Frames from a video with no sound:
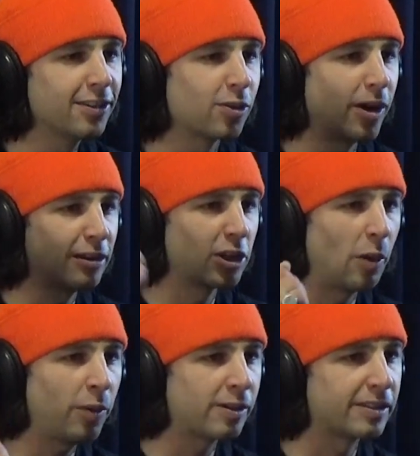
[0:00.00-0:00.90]
So what I was
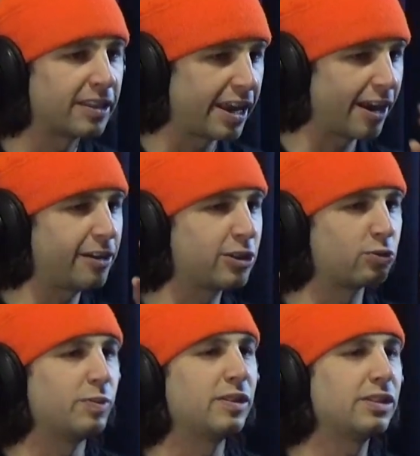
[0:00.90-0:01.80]
hoping is that the
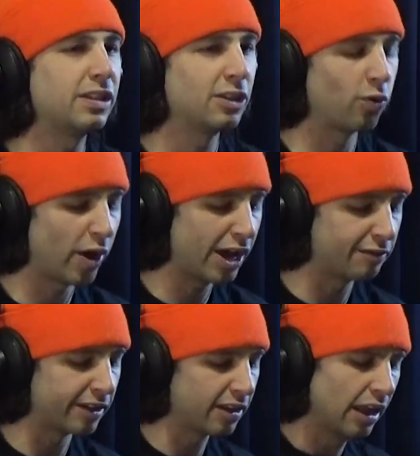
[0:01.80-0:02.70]
characters would be seen in a way
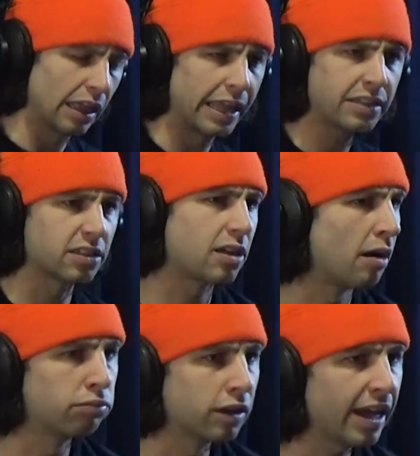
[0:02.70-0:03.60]
of like, Lance is
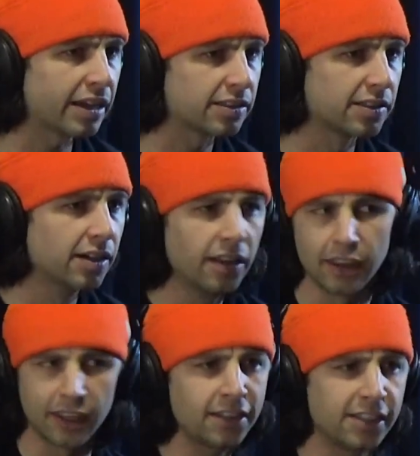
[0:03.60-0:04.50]
complex.
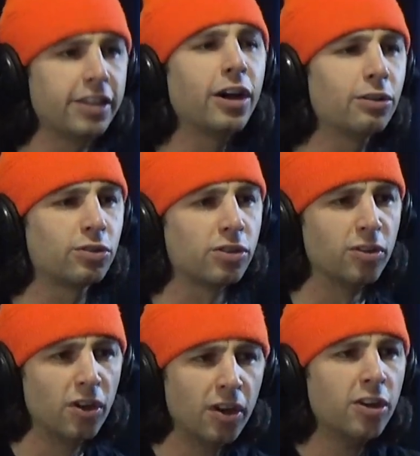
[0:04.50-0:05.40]
The things he goes
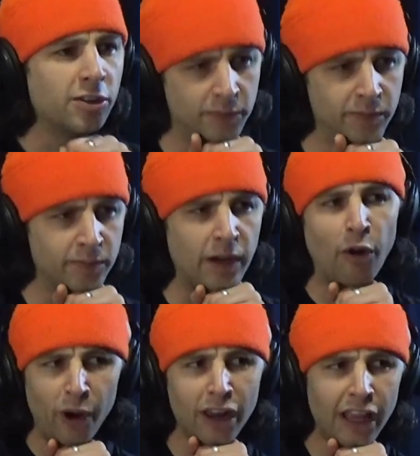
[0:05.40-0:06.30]
through.
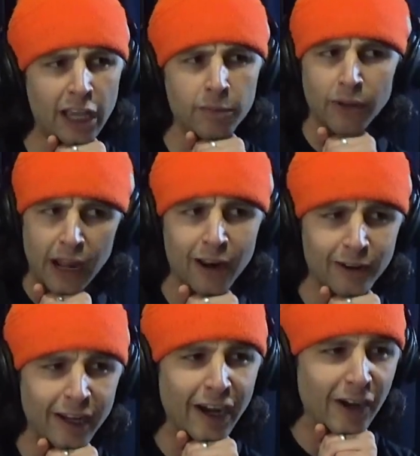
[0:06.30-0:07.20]
I want to like him, but I
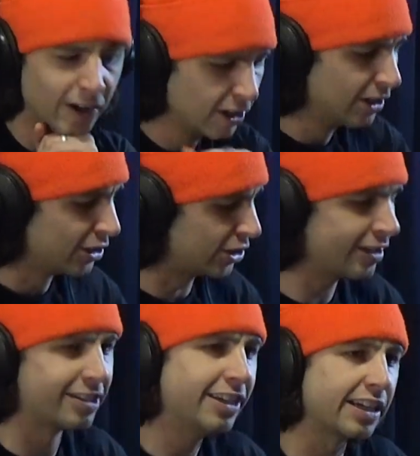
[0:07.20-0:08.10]
don't know.
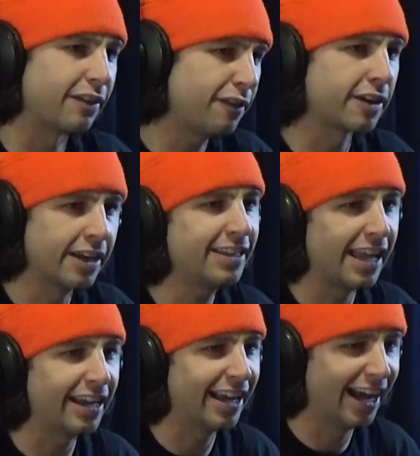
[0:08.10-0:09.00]
Sean's a dick. I fucking hate
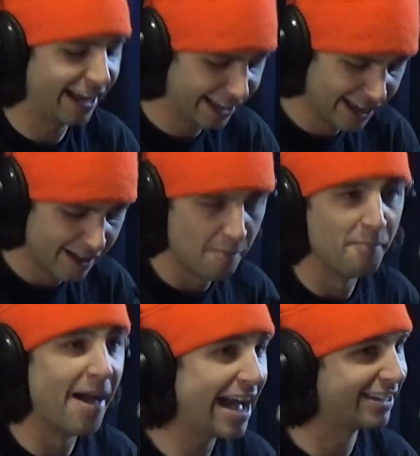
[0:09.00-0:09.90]
that guy.
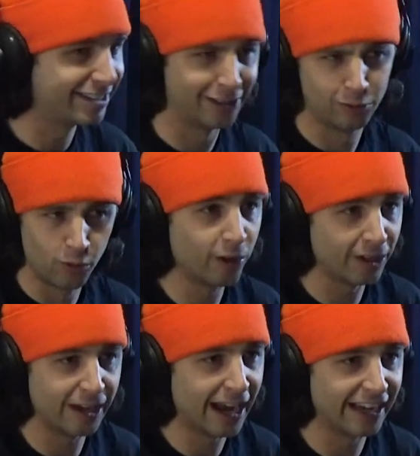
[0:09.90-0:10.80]
Magnus is
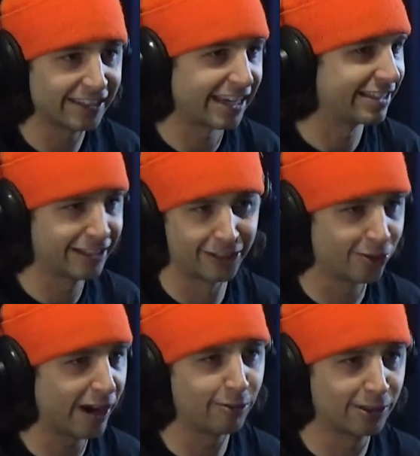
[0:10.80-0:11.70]
really nice. Like, this is
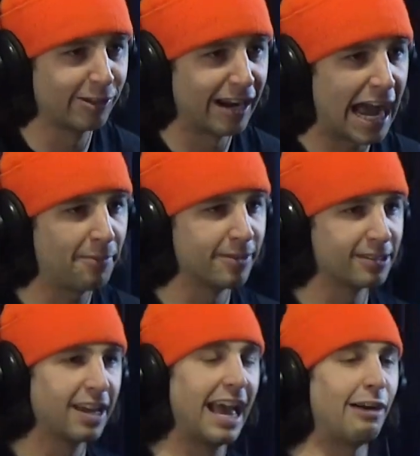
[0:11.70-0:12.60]
great. We'll see what
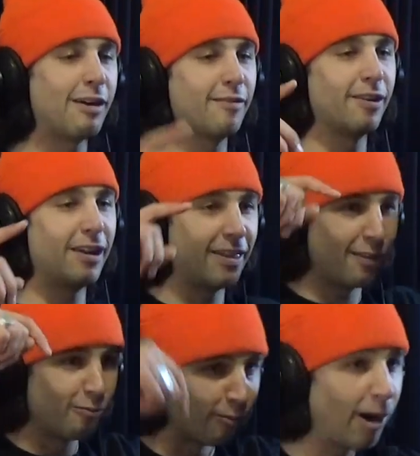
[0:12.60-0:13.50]
happens. However,
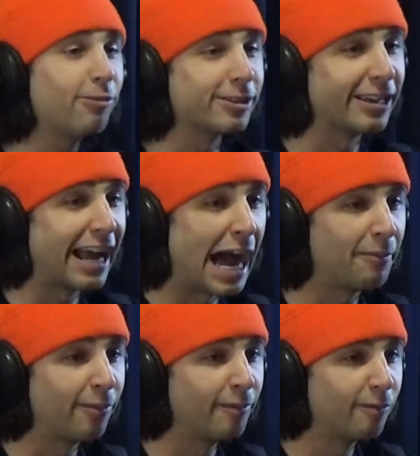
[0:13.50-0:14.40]
what was going to
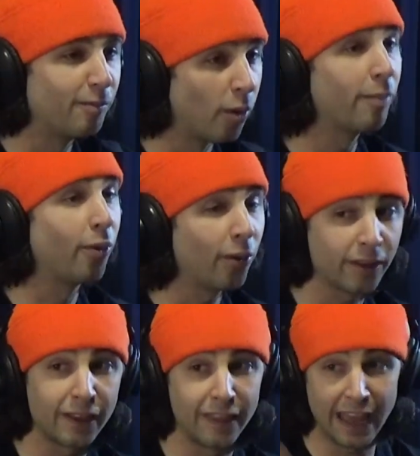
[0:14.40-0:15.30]
happen, more
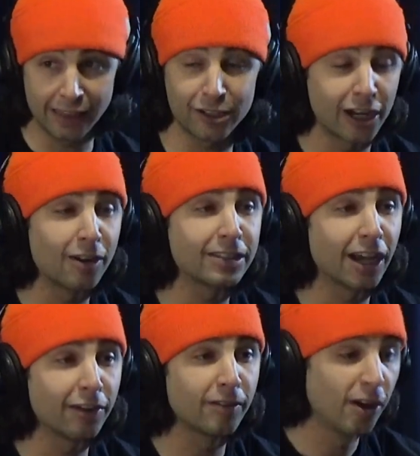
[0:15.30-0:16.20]
importantly than the show
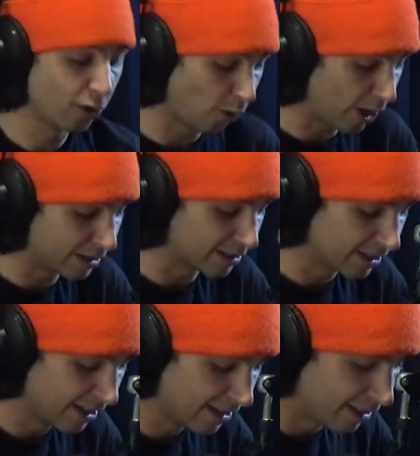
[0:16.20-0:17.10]
itself,
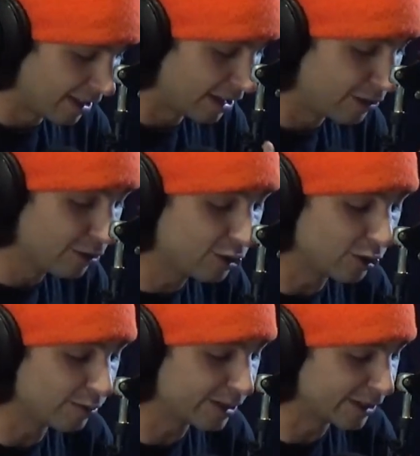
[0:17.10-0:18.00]
was the
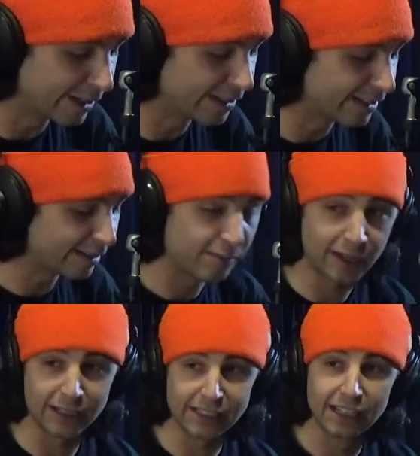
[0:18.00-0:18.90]
YouTube series,
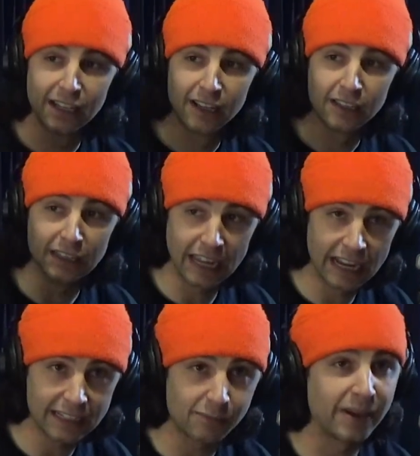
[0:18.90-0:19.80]
because
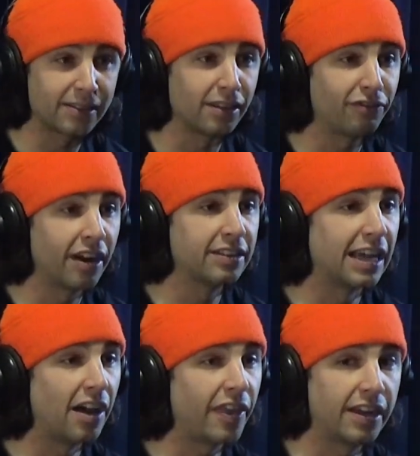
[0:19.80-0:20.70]
Lance basically
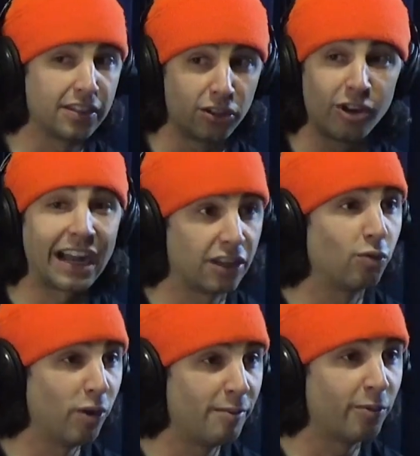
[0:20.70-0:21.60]
finds out that he's
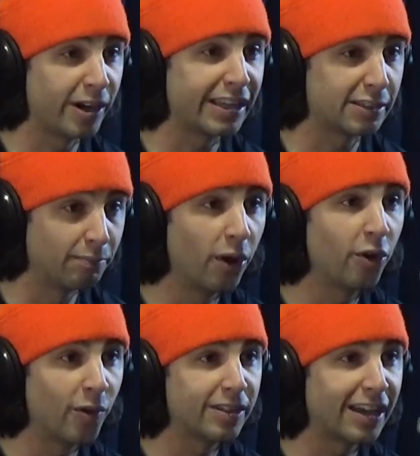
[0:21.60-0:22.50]
attracted to women when he gets a
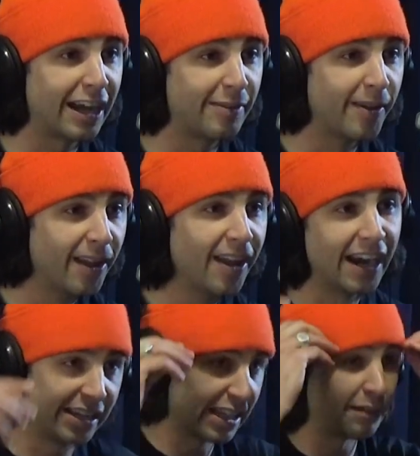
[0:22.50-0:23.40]
boner one time,
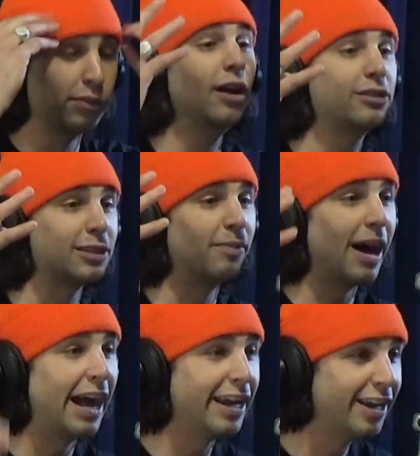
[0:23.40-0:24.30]
and he like blows his
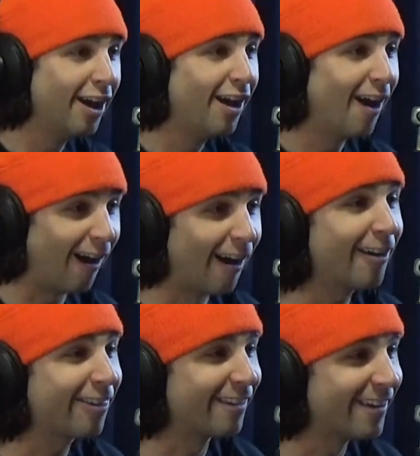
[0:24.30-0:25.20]
mind.
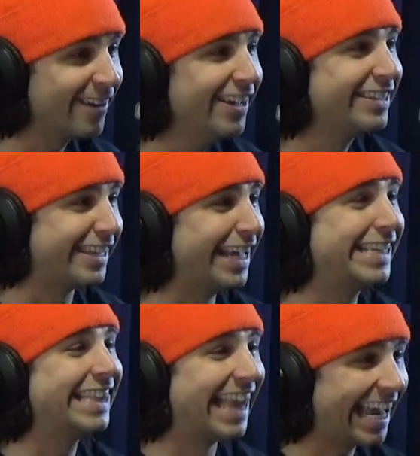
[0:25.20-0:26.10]
Arthur
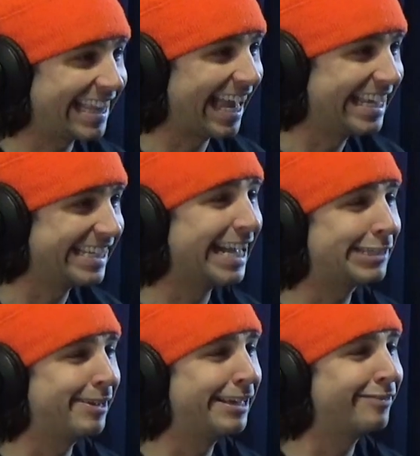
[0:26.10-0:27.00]
doesn't like that he's
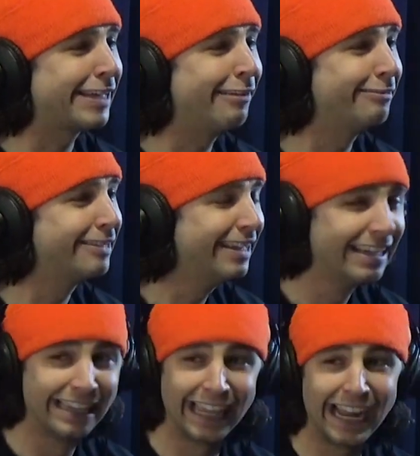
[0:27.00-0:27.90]
not spending enough time with
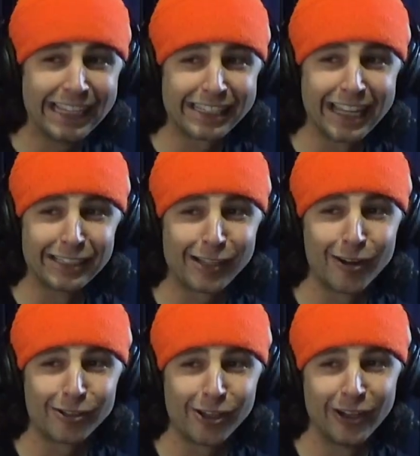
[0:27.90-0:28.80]
Lance and
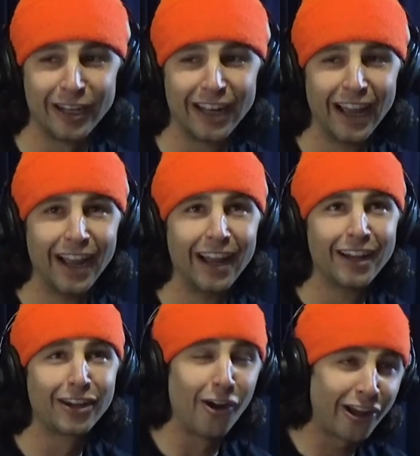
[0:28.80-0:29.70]
starts doing
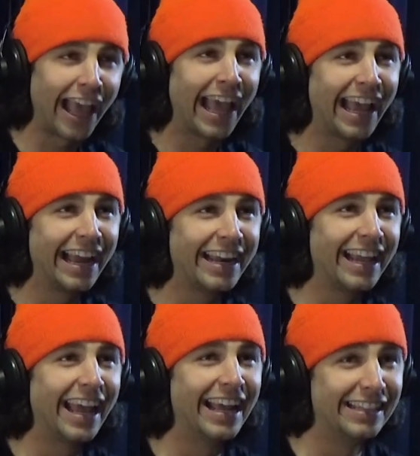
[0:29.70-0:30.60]

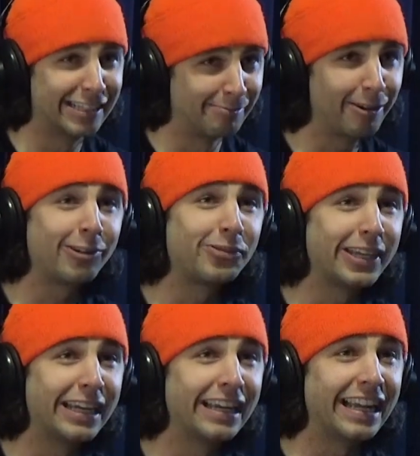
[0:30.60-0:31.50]
cocaine and smoking
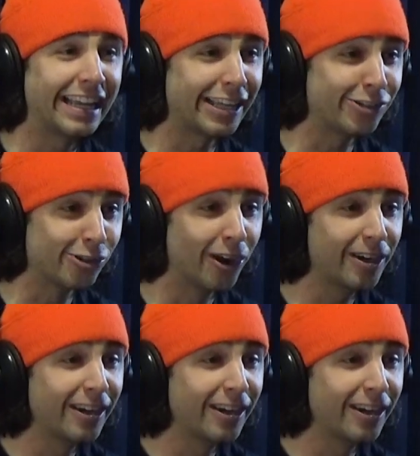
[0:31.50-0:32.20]
weed and getting drunk.